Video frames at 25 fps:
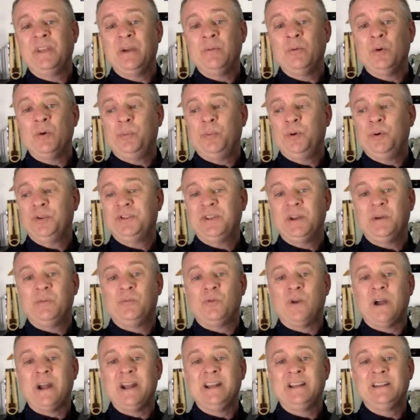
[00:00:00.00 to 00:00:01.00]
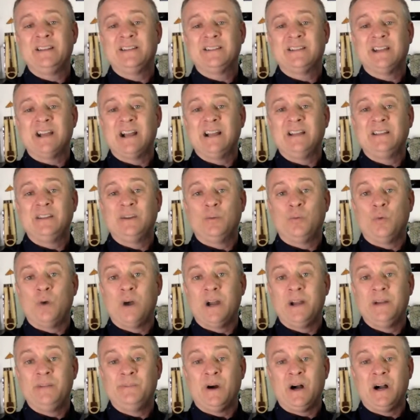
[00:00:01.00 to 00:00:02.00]
they will put them right inside the
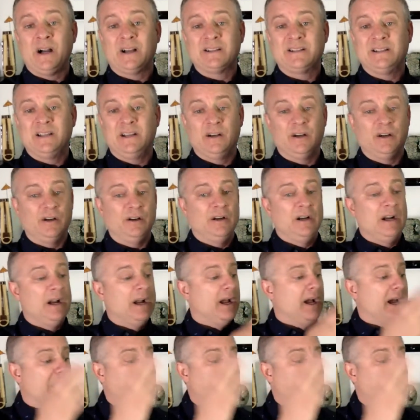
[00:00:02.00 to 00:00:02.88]
wine box here.